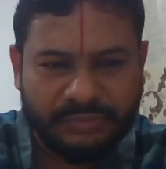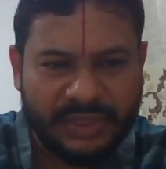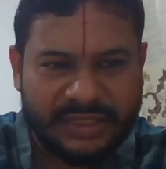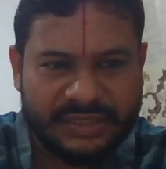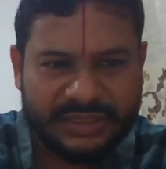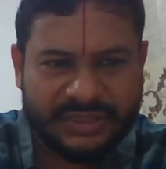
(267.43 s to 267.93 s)

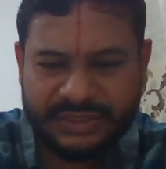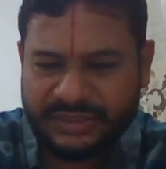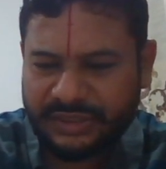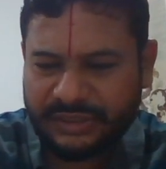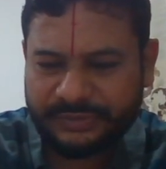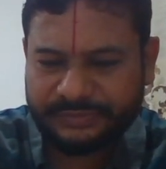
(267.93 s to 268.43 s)
plus
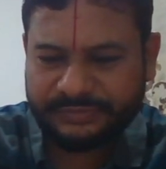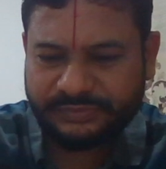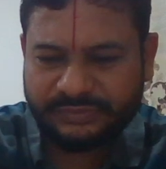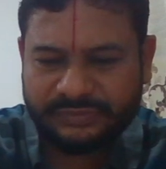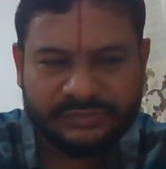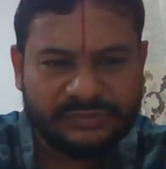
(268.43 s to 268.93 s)

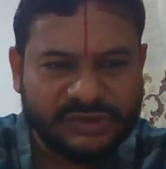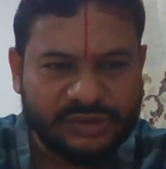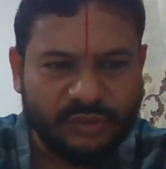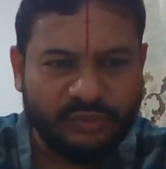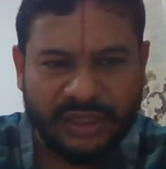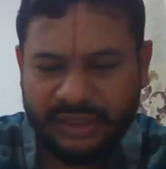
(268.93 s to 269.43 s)

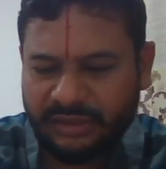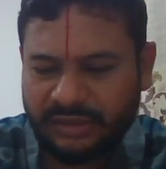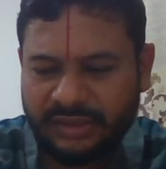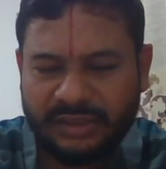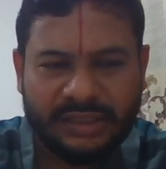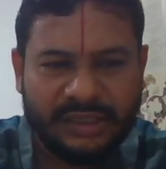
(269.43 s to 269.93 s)
1
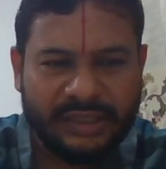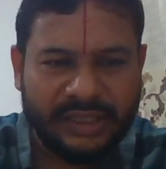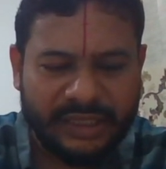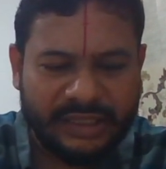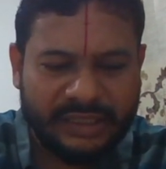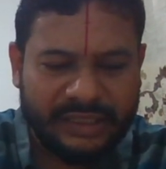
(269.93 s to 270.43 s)

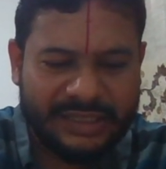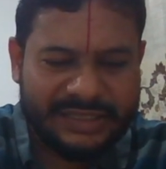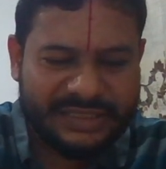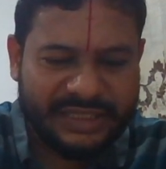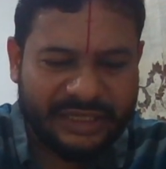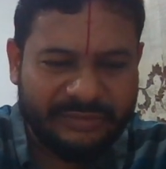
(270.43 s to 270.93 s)
and
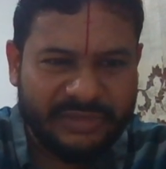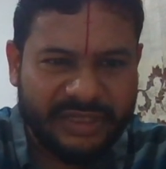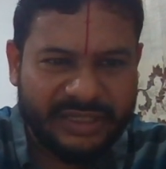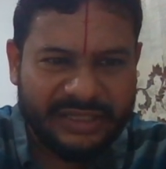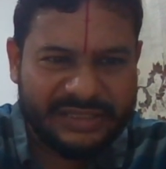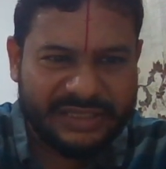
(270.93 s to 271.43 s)
escape
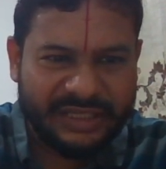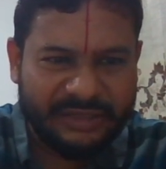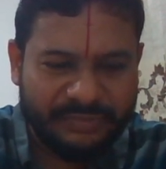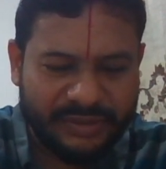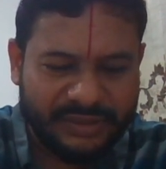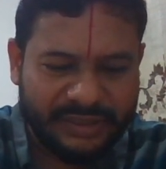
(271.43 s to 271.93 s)
dd
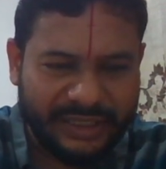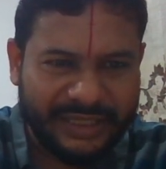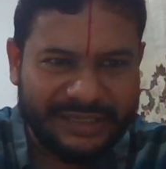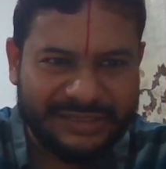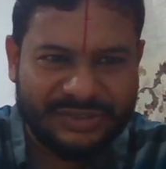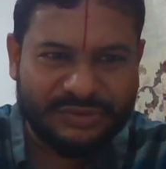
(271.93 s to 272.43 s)
escape
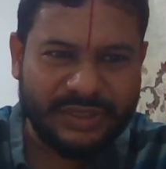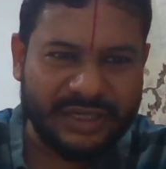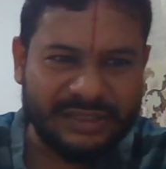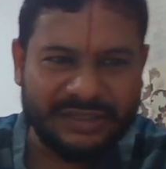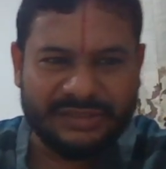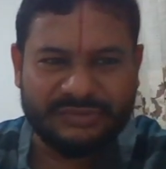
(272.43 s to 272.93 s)
x to
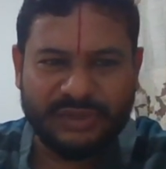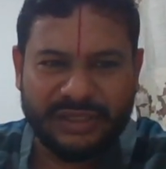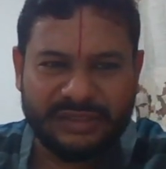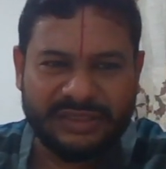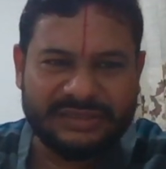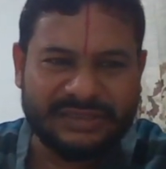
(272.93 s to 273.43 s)
get this one,
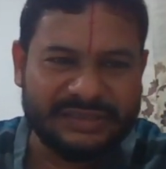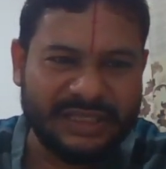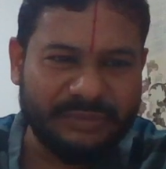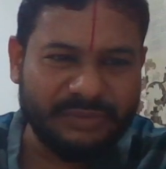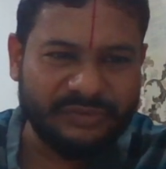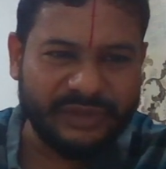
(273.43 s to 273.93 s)
this
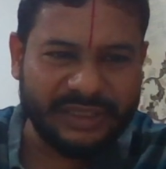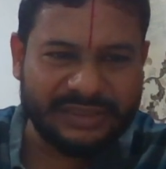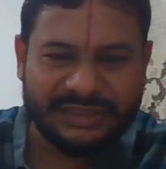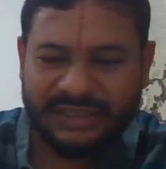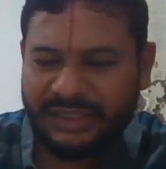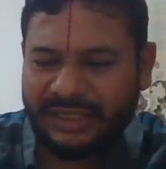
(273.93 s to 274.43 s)
type of
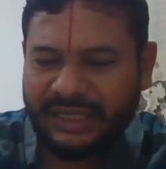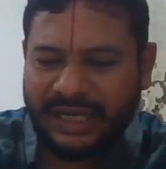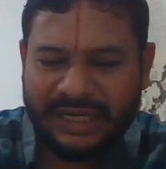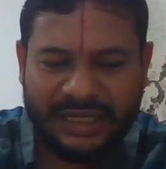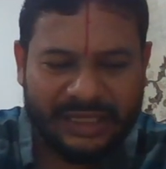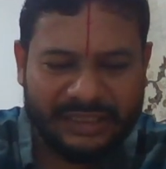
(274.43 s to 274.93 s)
x,
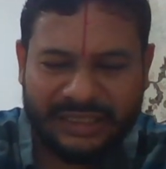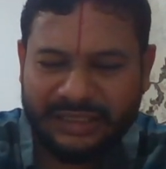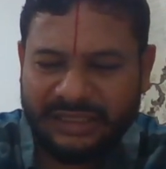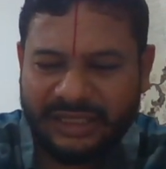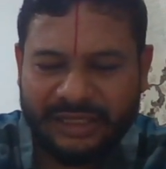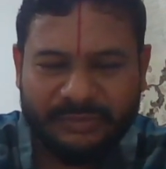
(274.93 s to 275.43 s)
and
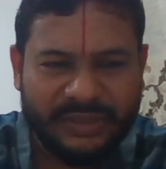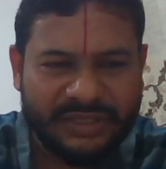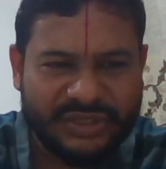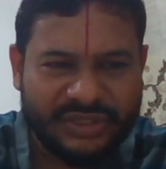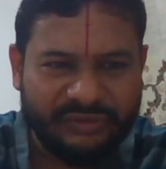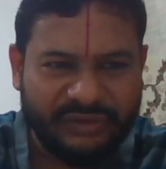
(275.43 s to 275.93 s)
then I
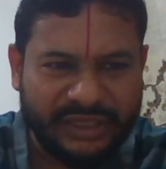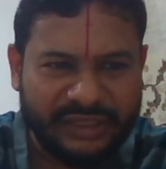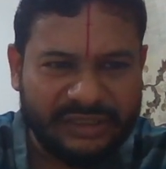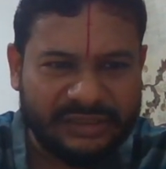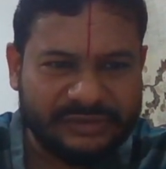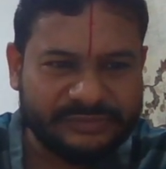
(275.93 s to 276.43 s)
press shift
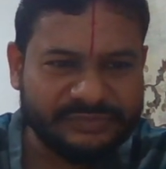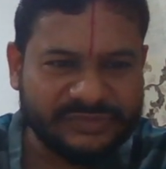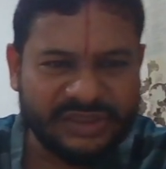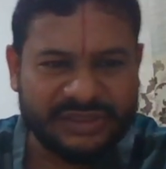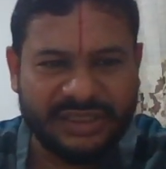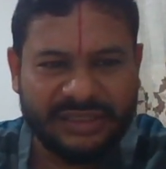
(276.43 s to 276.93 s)
enter.
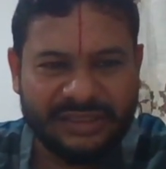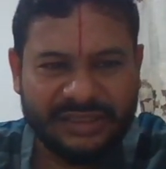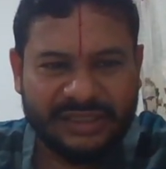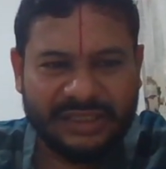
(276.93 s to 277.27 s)
See,